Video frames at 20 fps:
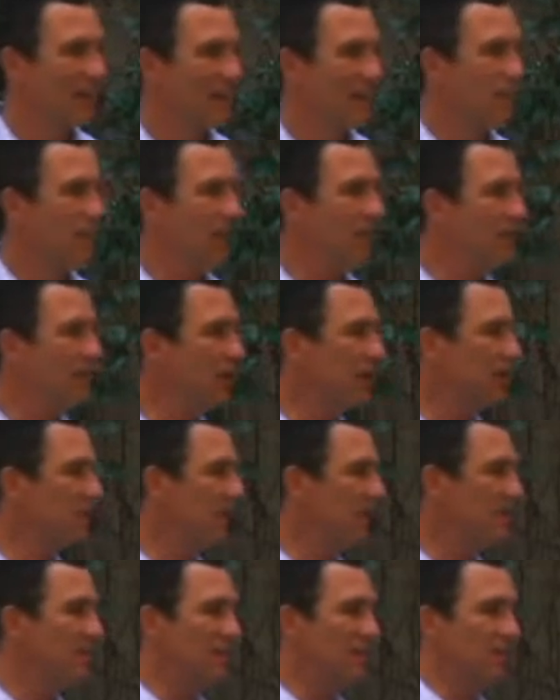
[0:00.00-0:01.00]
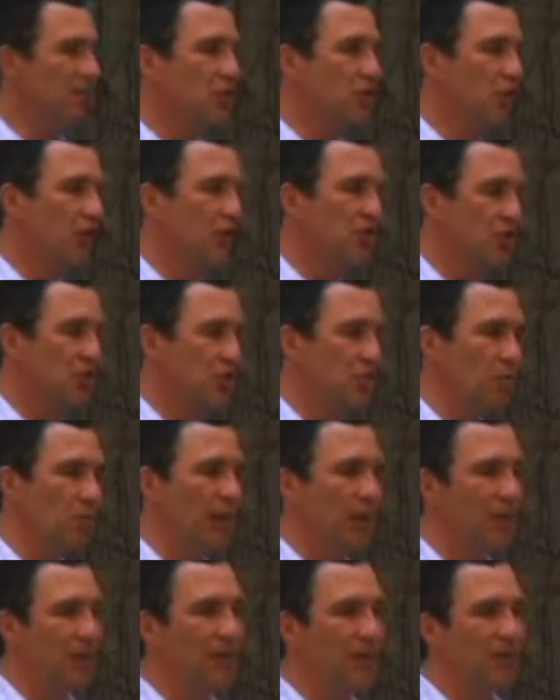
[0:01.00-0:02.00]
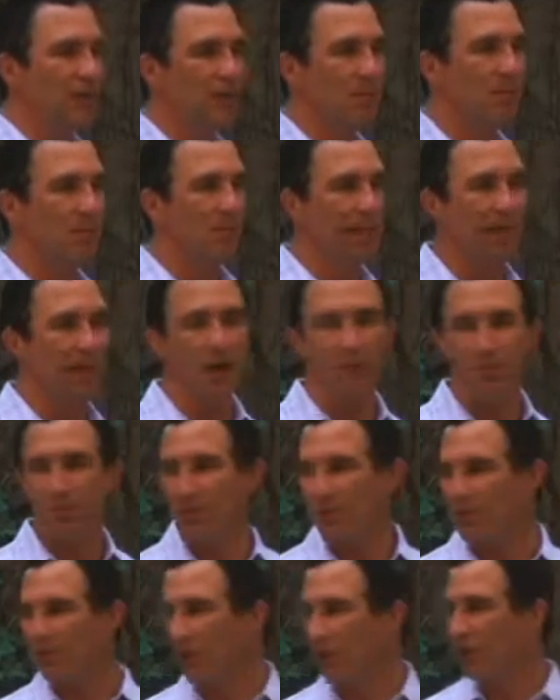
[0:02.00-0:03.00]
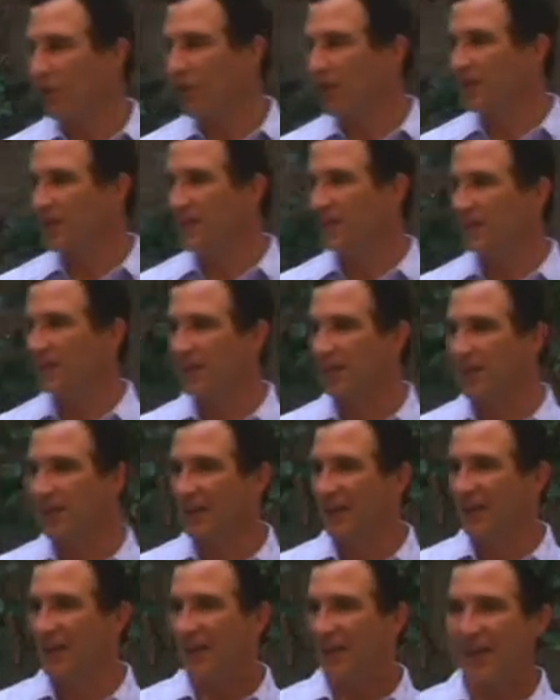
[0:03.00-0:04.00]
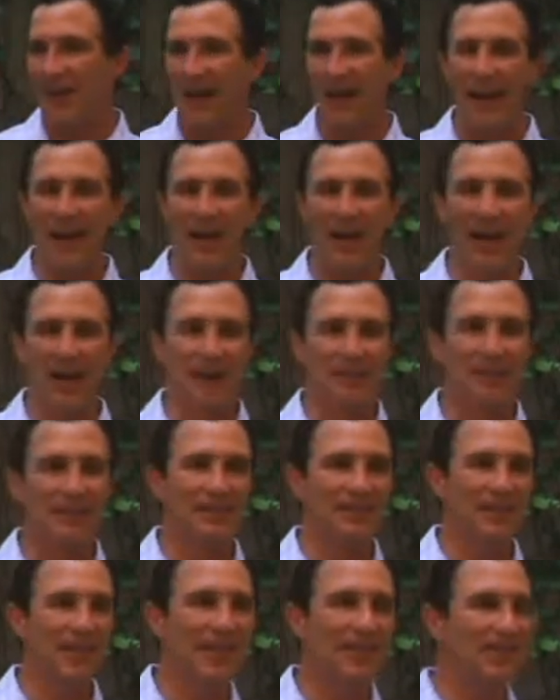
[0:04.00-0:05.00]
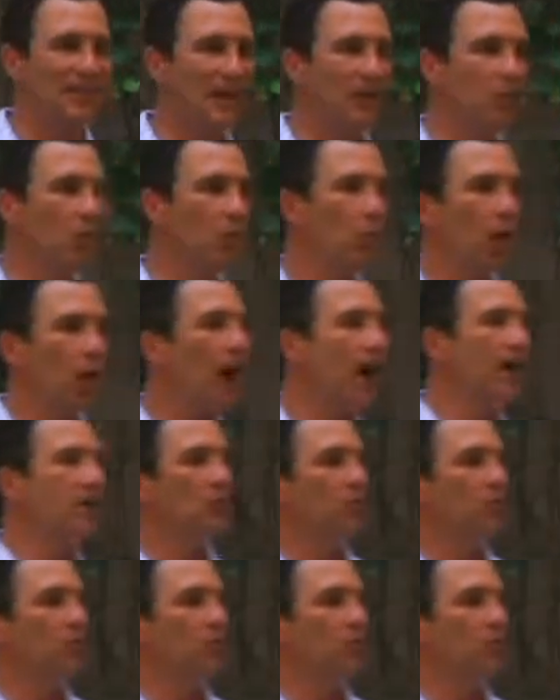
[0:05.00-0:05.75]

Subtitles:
You ever be in a situation where you have to break up with someone and they say, well, why are